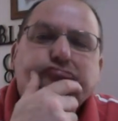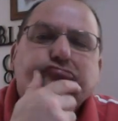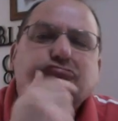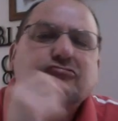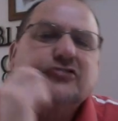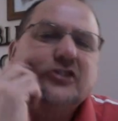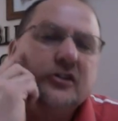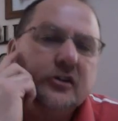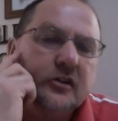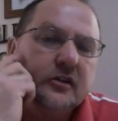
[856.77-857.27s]

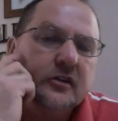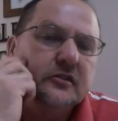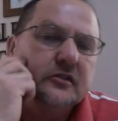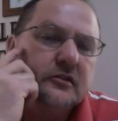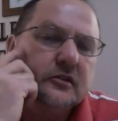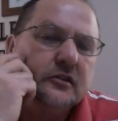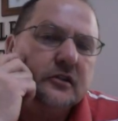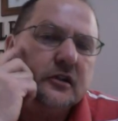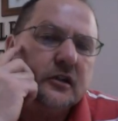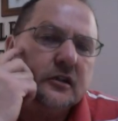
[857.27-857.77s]
Curious
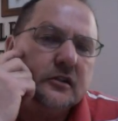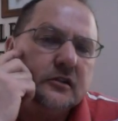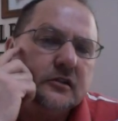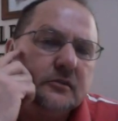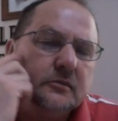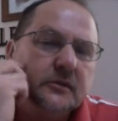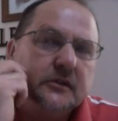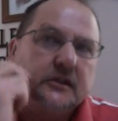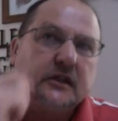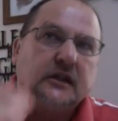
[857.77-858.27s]
thought. Let
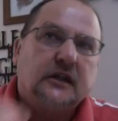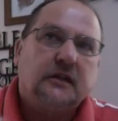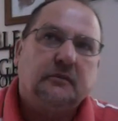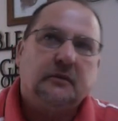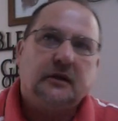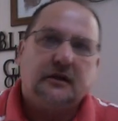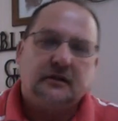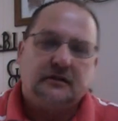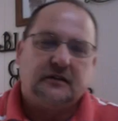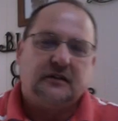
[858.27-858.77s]
me think
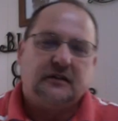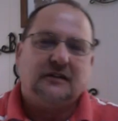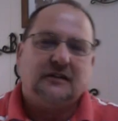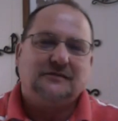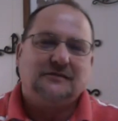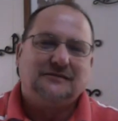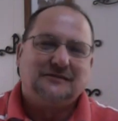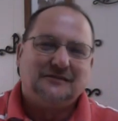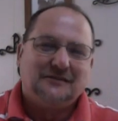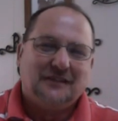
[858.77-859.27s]
about
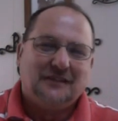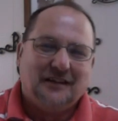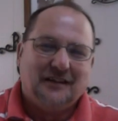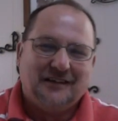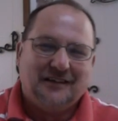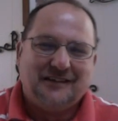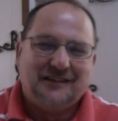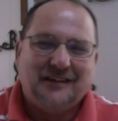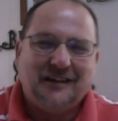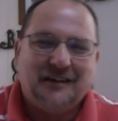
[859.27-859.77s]
that.
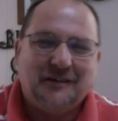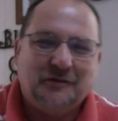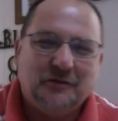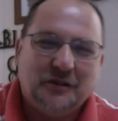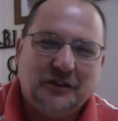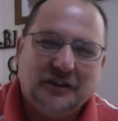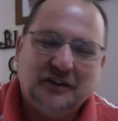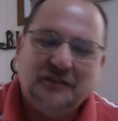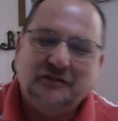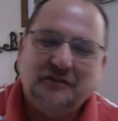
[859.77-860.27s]
Now,
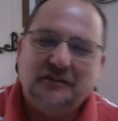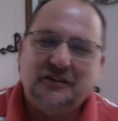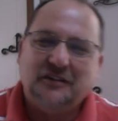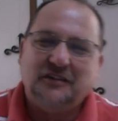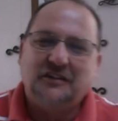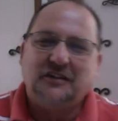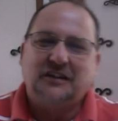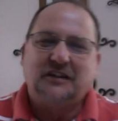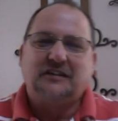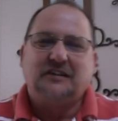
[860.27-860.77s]
we'll
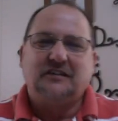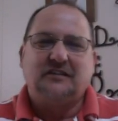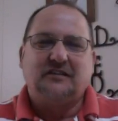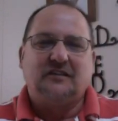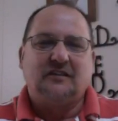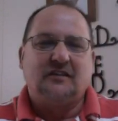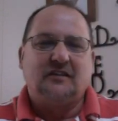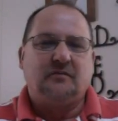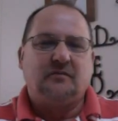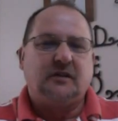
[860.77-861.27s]
look at this a
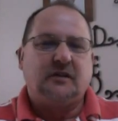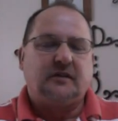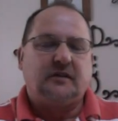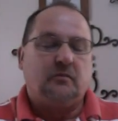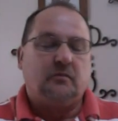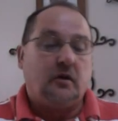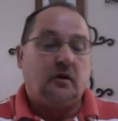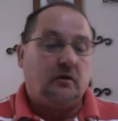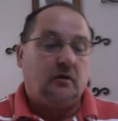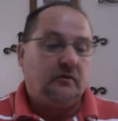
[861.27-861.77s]
little bit
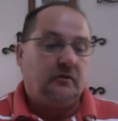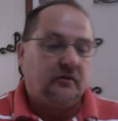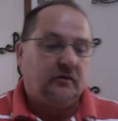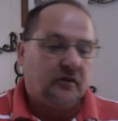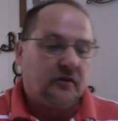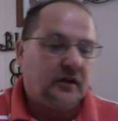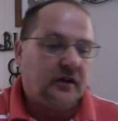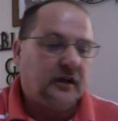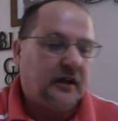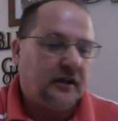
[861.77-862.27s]
tomorrow. We're
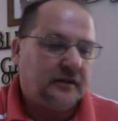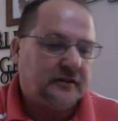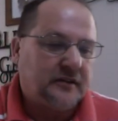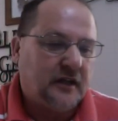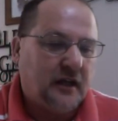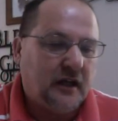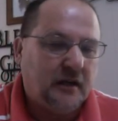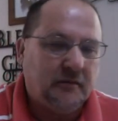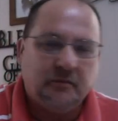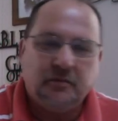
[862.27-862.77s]
running out of
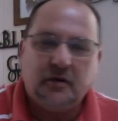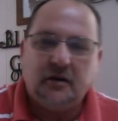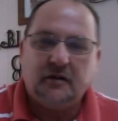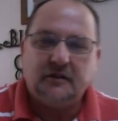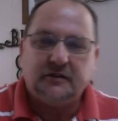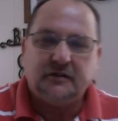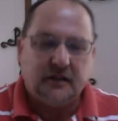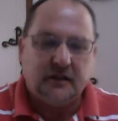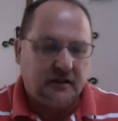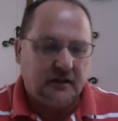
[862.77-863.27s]
time. I
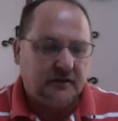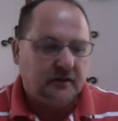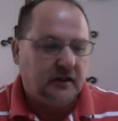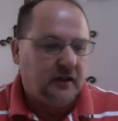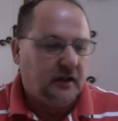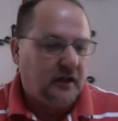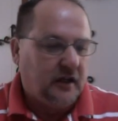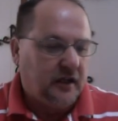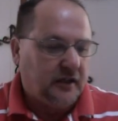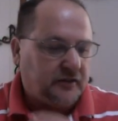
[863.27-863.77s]
apologize.
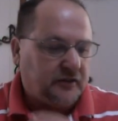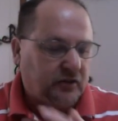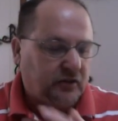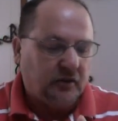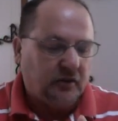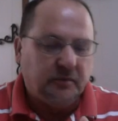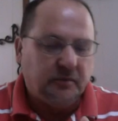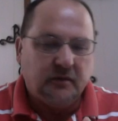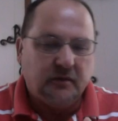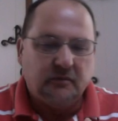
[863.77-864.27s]

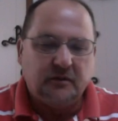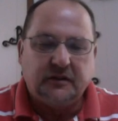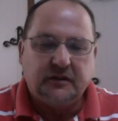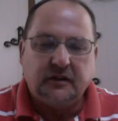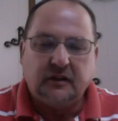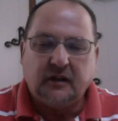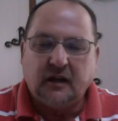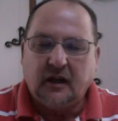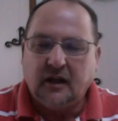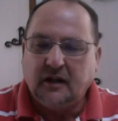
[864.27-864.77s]
Enjoyed being with
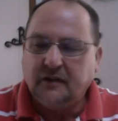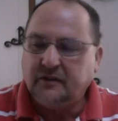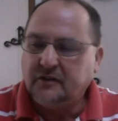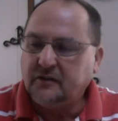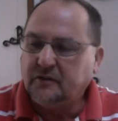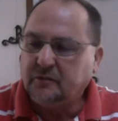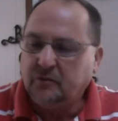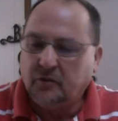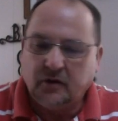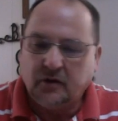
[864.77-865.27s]
you guys
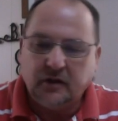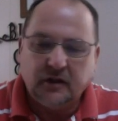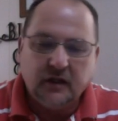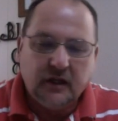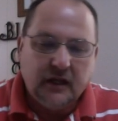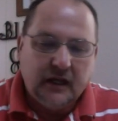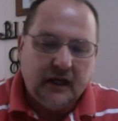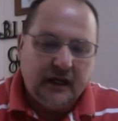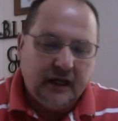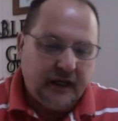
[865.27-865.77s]
this morning.
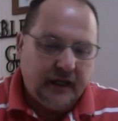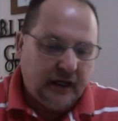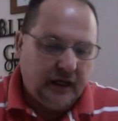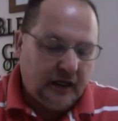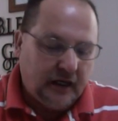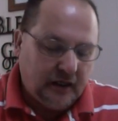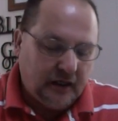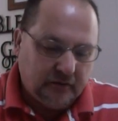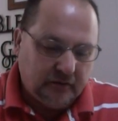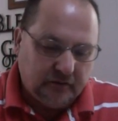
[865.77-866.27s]
Hey,
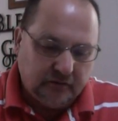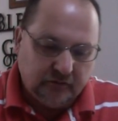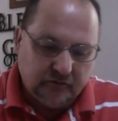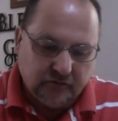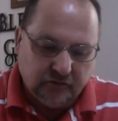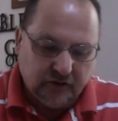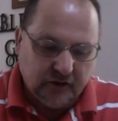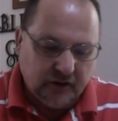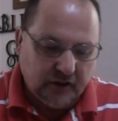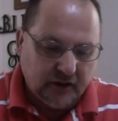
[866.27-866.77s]

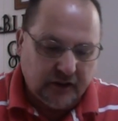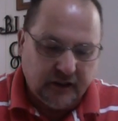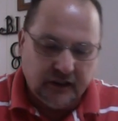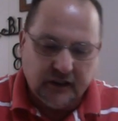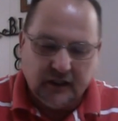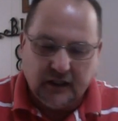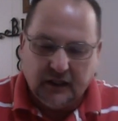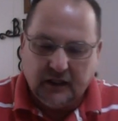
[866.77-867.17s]
really